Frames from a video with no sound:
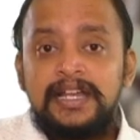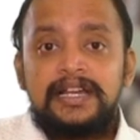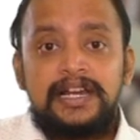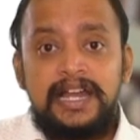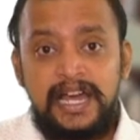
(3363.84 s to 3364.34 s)

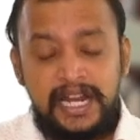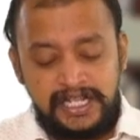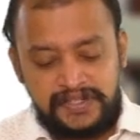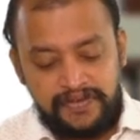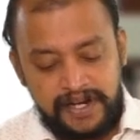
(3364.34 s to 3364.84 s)

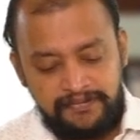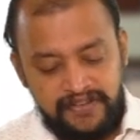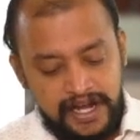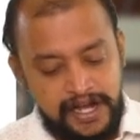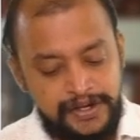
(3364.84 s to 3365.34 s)
clearance from
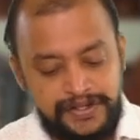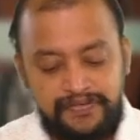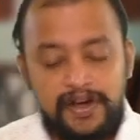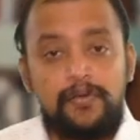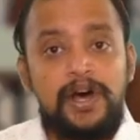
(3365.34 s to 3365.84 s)
warehouse
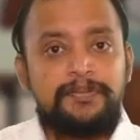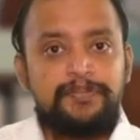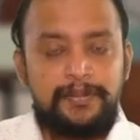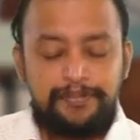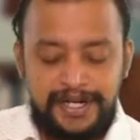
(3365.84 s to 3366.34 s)
for what
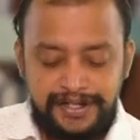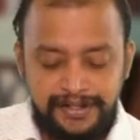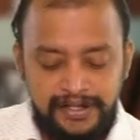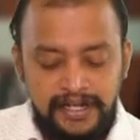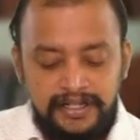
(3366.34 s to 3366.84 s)

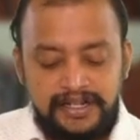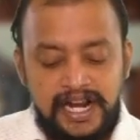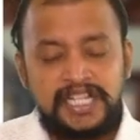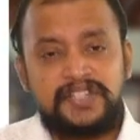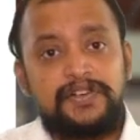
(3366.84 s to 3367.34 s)
purpose?
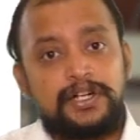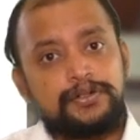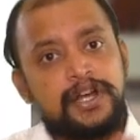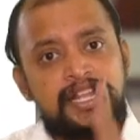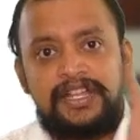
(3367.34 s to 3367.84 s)
Transfer
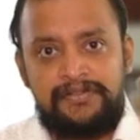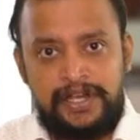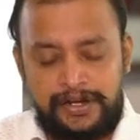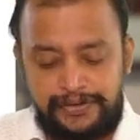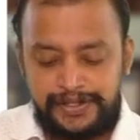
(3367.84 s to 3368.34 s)
to another
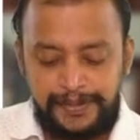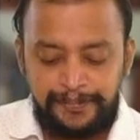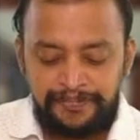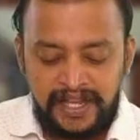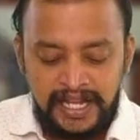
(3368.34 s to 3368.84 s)
warehouse.
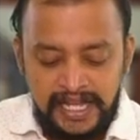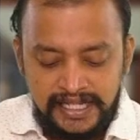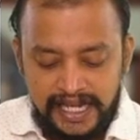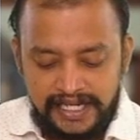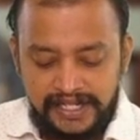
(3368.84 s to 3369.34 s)

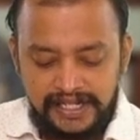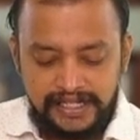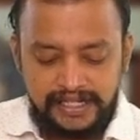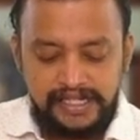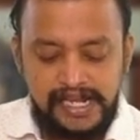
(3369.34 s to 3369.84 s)
Section
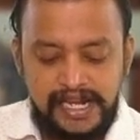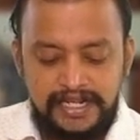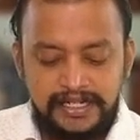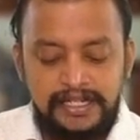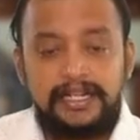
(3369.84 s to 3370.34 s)

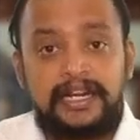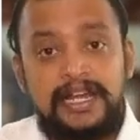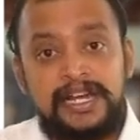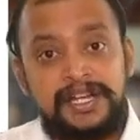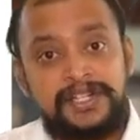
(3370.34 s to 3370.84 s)
68
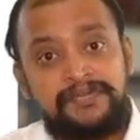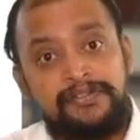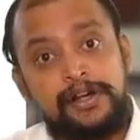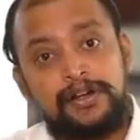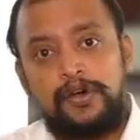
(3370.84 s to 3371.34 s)
clearance
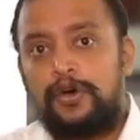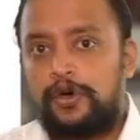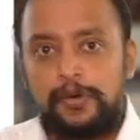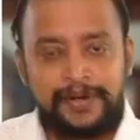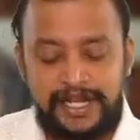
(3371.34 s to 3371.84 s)
for
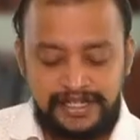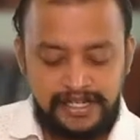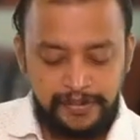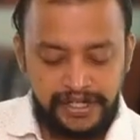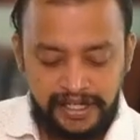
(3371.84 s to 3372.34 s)
home
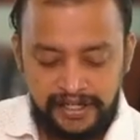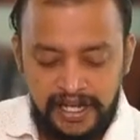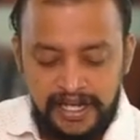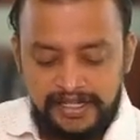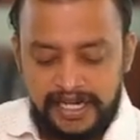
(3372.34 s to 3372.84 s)
consumption
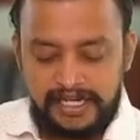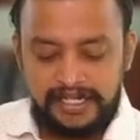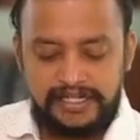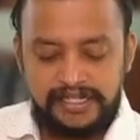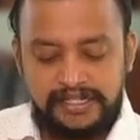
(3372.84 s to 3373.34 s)

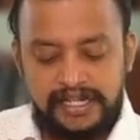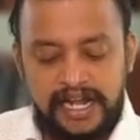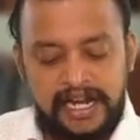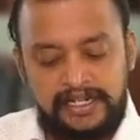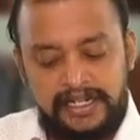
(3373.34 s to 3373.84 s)
section
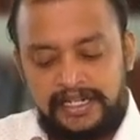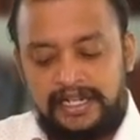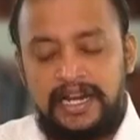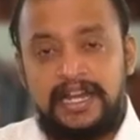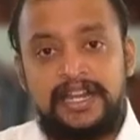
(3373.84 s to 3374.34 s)
69
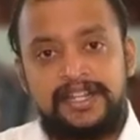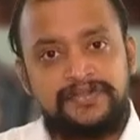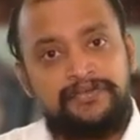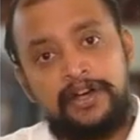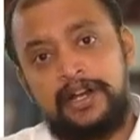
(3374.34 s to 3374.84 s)

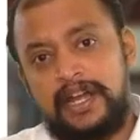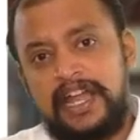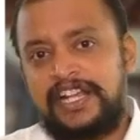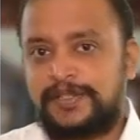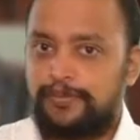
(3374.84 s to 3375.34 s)
clearance for
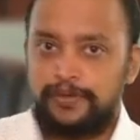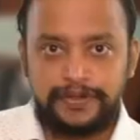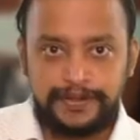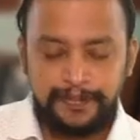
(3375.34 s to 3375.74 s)
export.